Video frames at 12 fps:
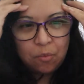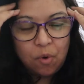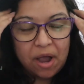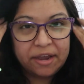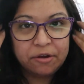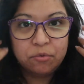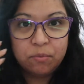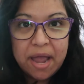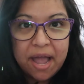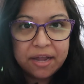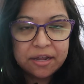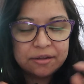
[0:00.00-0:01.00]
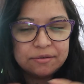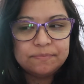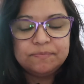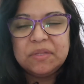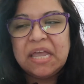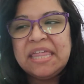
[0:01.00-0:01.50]
wire rack.
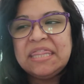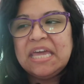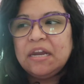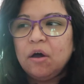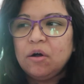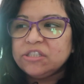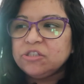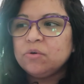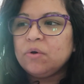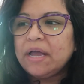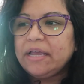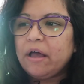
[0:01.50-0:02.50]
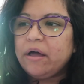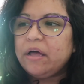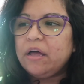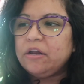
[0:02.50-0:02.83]
And then also I got